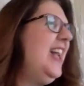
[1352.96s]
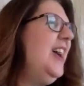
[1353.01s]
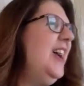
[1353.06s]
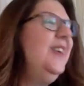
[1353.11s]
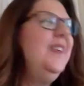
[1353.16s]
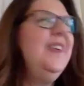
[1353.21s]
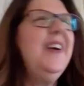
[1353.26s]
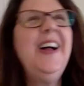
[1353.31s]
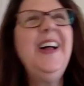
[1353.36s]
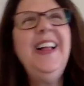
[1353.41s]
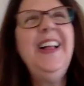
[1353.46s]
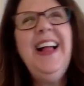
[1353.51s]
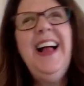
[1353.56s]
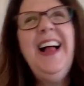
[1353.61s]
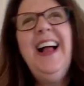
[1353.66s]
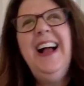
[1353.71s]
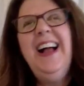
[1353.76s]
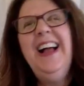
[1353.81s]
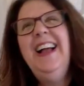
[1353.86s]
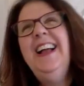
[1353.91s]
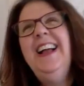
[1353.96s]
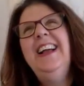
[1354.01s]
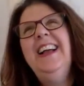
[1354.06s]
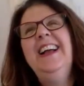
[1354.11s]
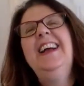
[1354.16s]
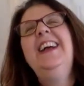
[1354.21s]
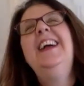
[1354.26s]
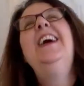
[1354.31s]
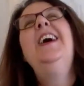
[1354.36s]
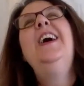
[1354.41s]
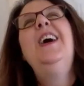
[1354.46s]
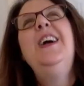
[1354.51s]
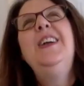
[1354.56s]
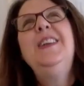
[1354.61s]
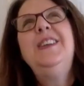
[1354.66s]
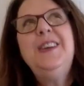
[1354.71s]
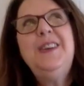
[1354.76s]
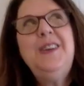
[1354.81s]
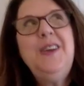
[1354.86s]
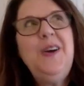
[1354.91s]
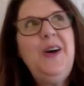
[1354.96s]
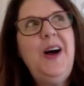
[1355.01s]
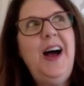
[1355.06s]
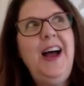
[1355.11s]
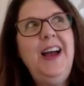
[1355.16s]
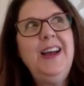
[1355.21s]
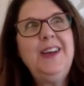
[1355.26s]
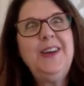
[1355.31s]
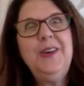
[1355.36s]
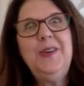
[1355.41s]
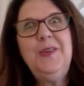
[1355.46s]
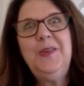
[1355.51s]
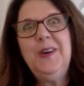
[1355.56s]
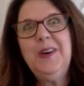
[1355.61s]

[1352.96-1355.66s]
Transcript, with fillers: with, well, you know, I could